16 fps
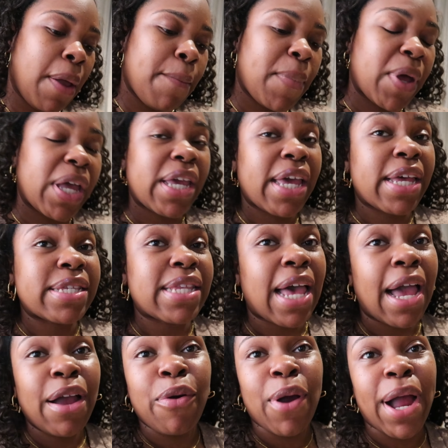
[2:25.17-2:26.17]
But yes,
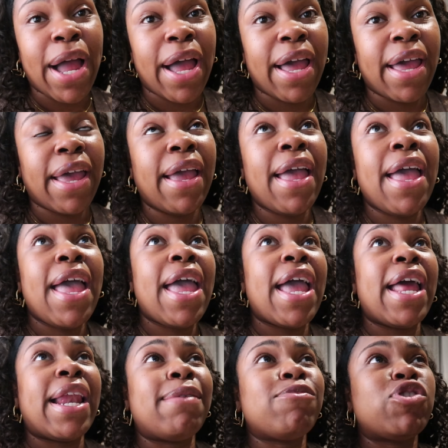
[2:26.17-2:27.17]
I cried
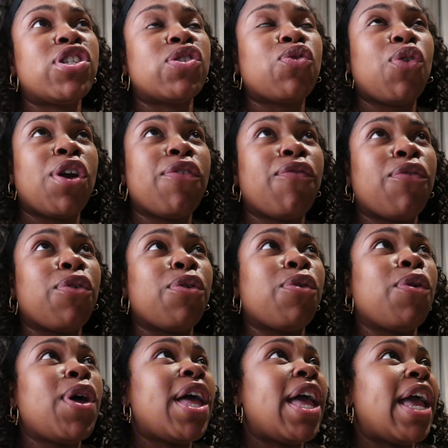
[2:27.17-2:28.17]
and I'm just
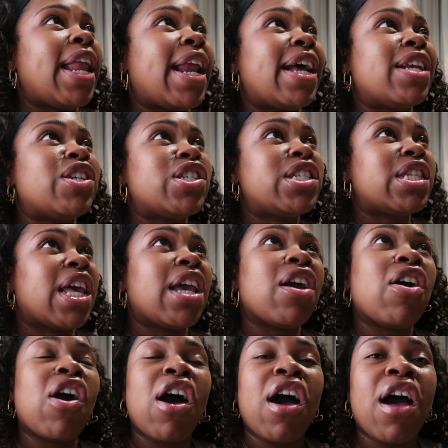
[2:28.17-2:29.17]
grateful. And I just
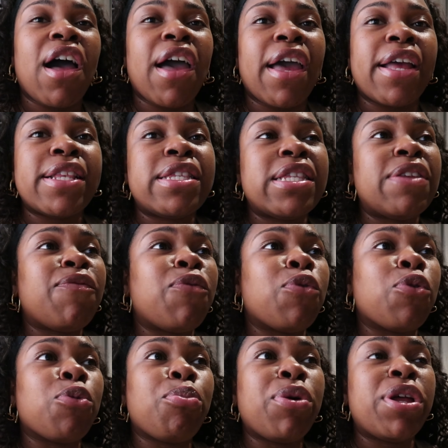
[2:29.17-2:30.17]
thank God
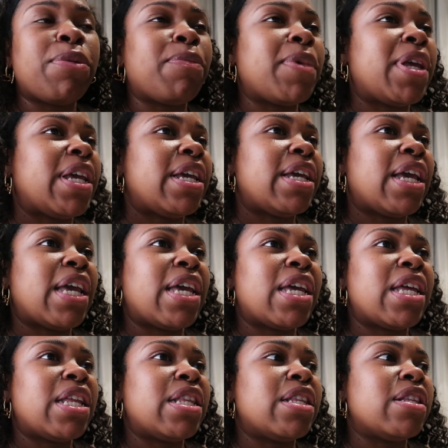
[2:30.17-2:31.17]
for putting me
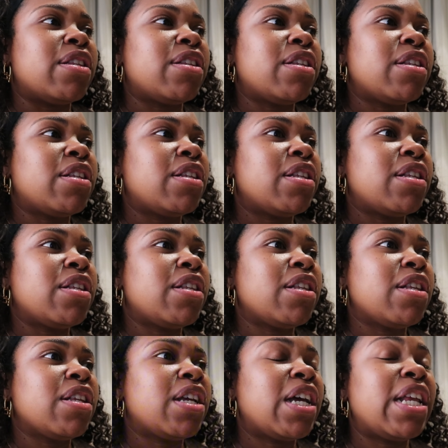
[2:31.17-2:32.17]
in
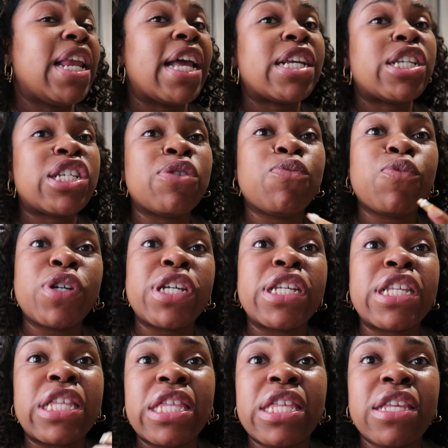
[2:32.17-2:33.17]
connection
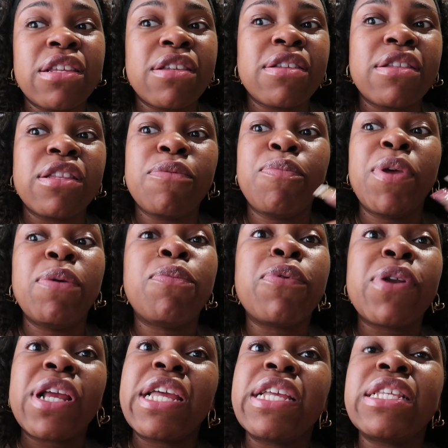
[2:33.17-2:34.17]
with the
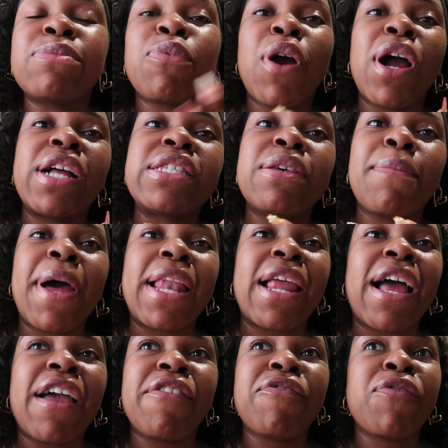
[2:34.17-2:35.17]
people that he's brought into my
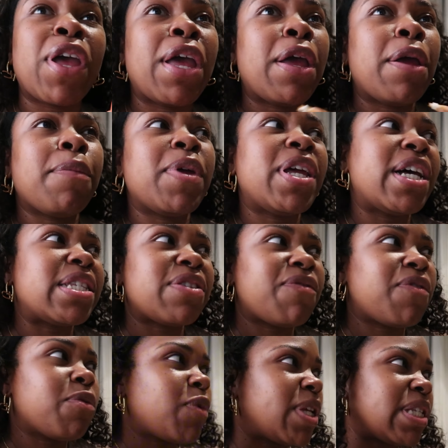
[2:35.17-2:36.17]
life because
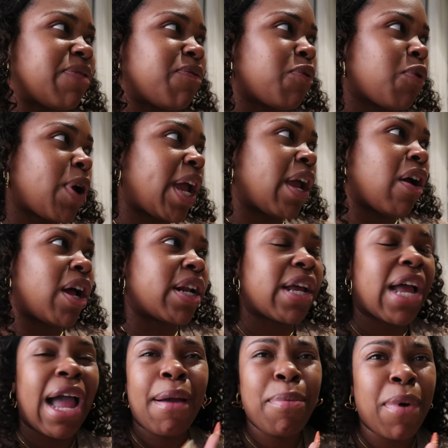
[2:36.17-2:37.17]
if it wasn't for
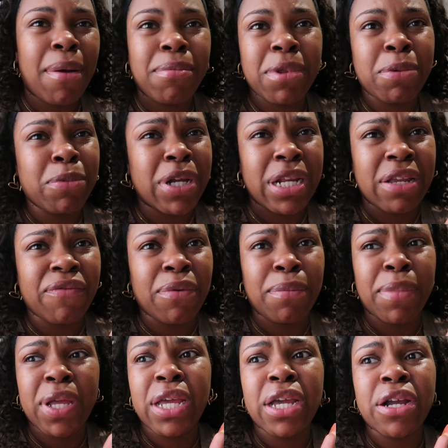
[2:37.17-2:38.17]
Ayana, I probably wouldn't
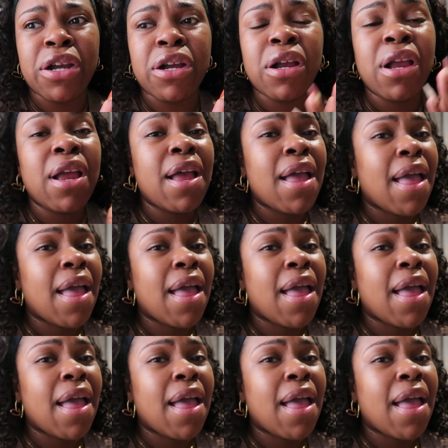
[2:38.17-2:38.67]
even be here.